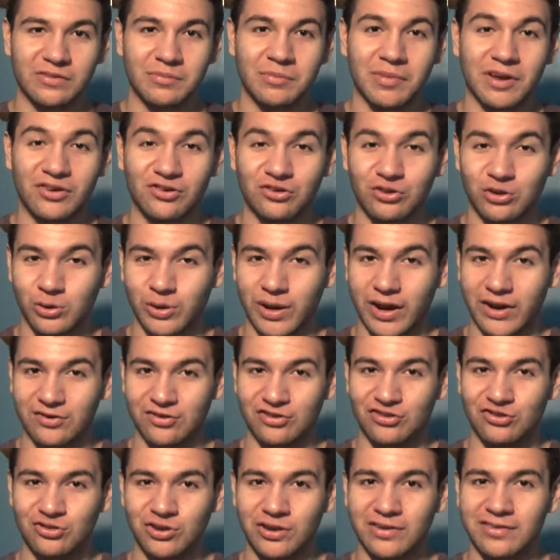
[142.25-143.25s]
to make sure you
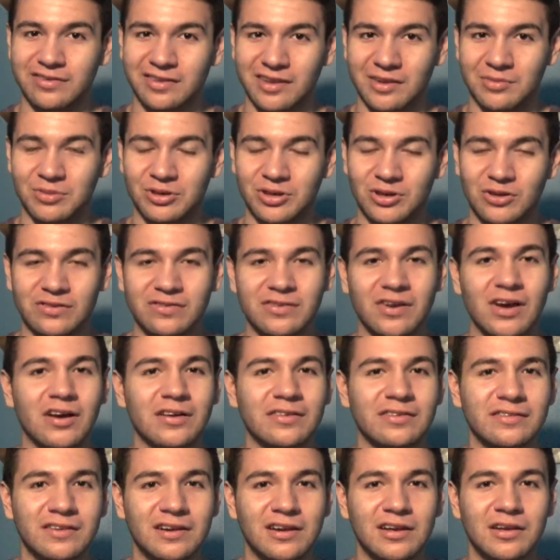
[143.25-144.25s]
actually trust them. You know,
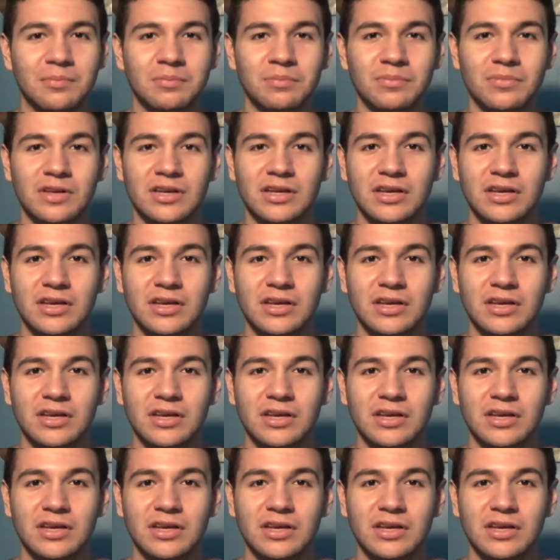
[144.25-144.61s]
talk to them,